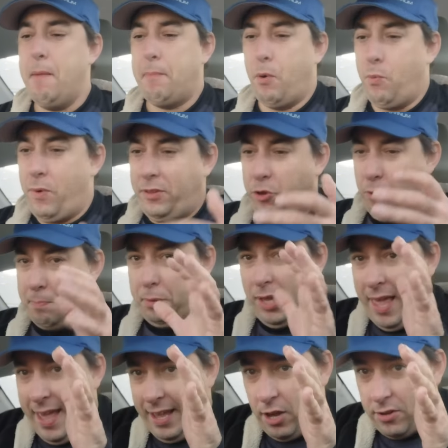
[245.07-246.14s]
But when you're
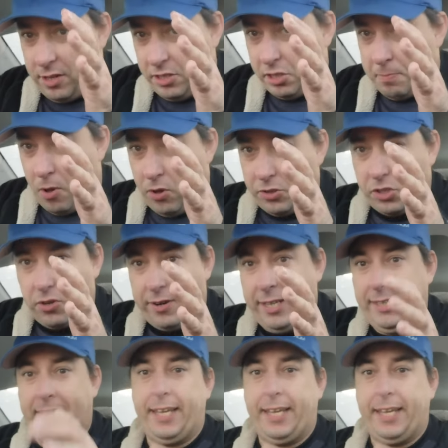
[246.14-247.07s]
playing on a small screen